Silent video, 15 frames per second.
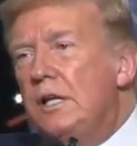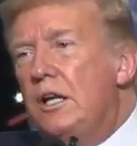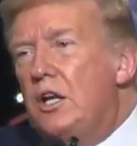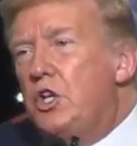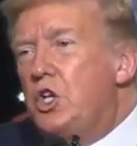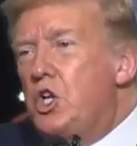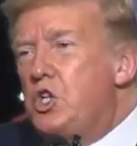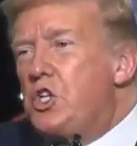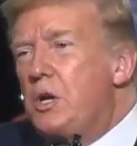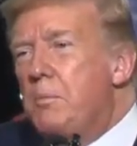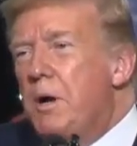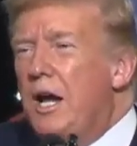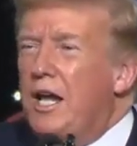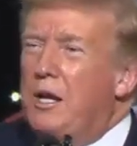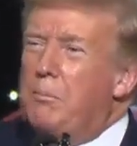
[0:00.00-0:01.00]
In addition,
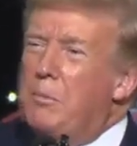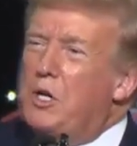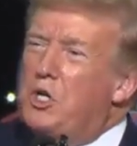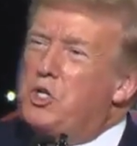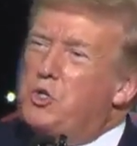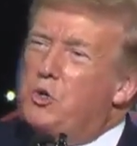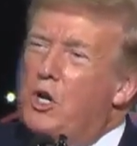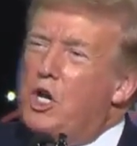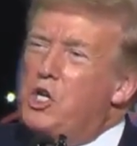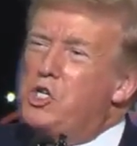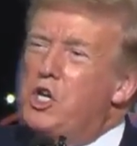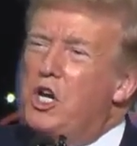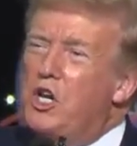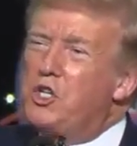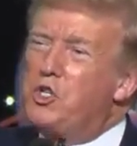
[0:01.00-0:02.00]
my
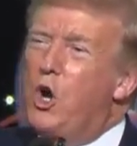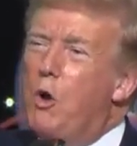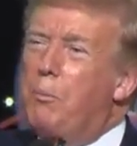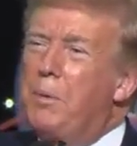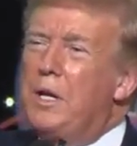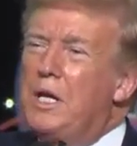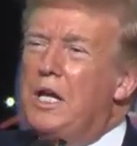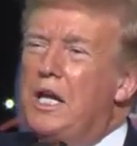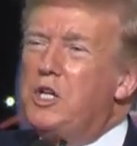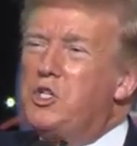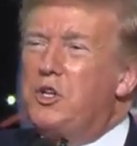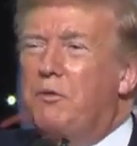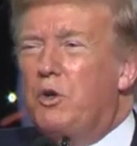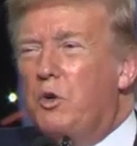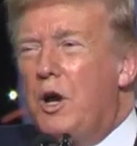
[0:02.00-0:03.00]
administration has opened a
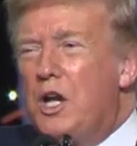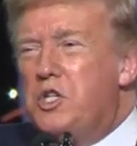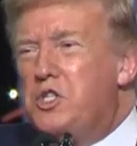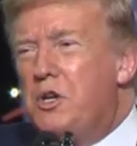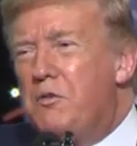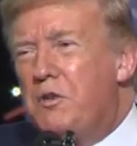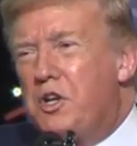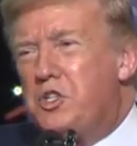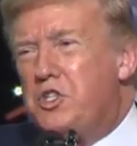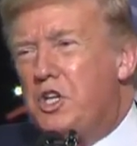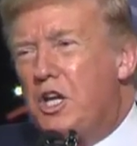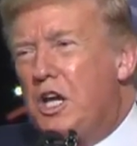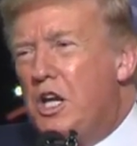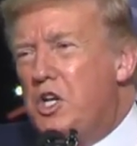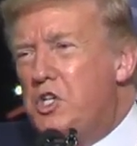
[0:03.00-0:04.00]
civil rights
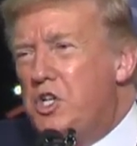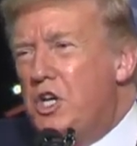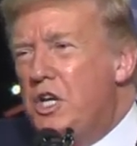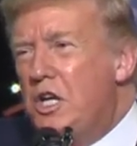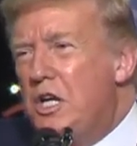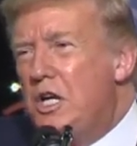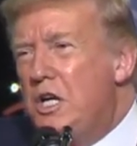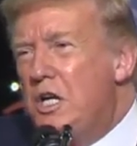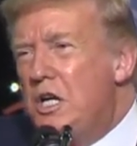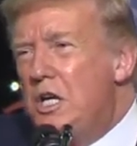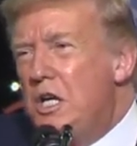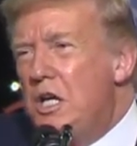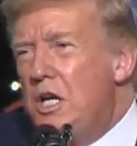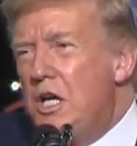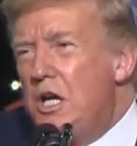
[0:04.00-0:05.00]
investigation,
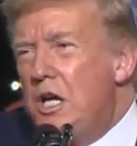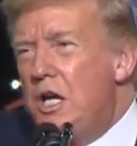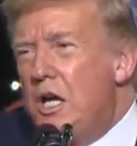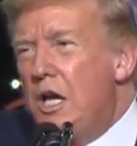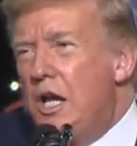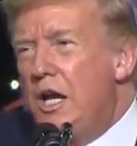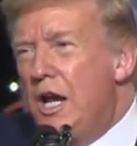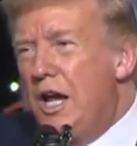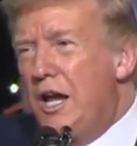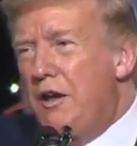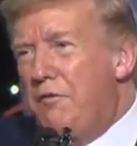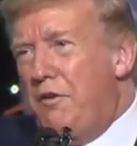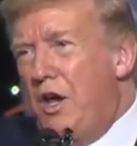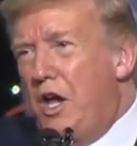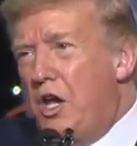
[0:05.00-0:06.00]
and I
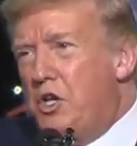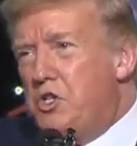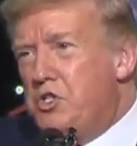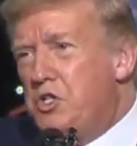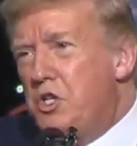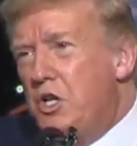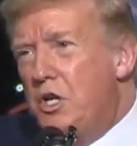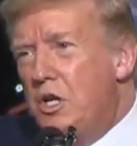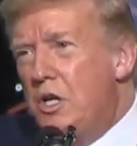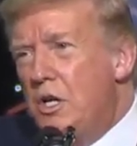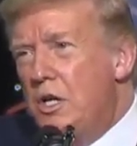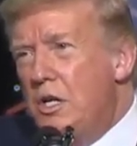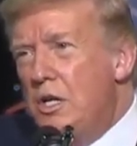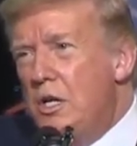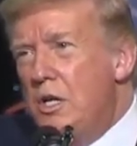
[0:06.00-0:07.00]
have asked
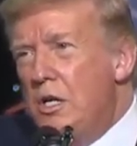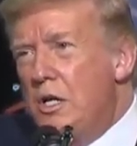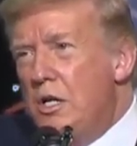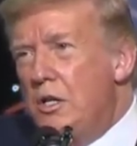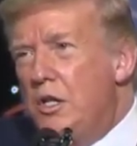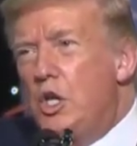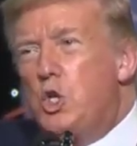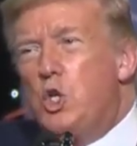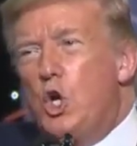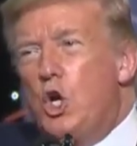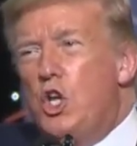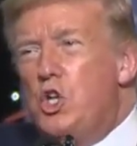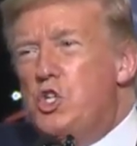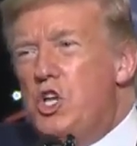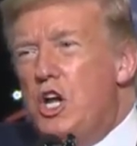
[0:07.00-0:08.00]
the
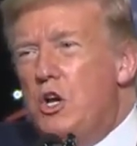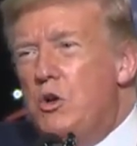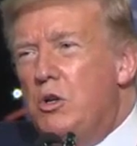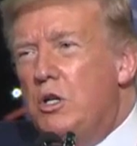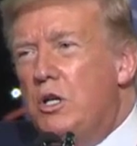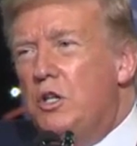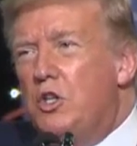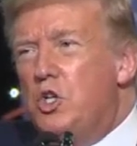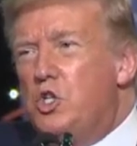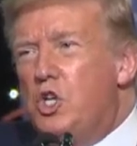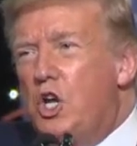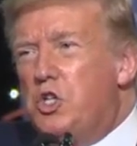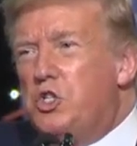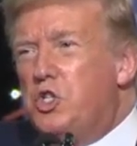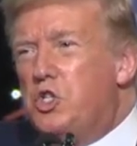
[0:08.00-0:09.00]
Attorney General and the
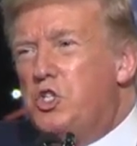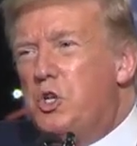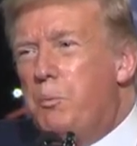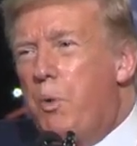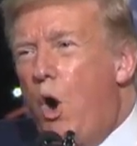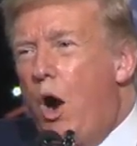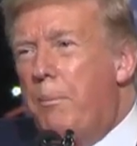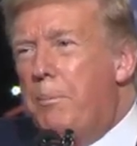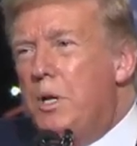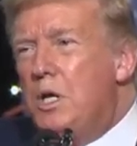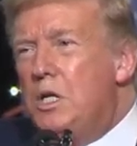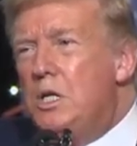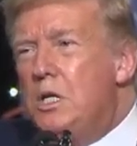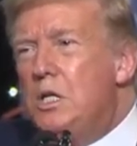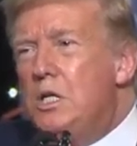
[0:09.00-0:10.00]
Justice
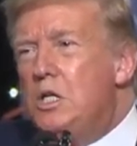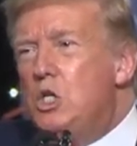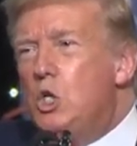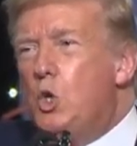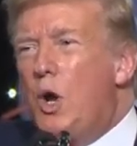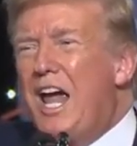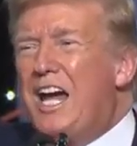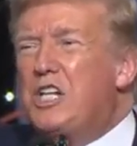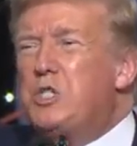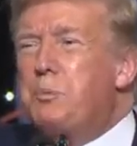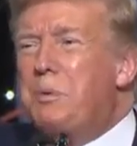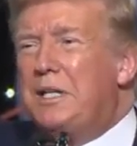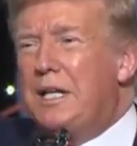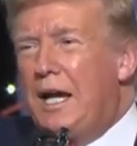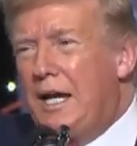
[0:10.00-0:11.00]
Department to
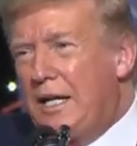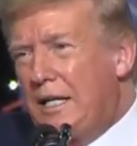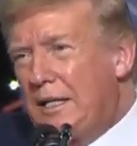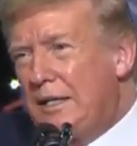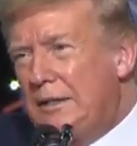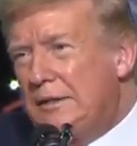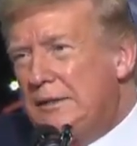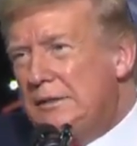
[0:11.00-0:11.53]
expedite it.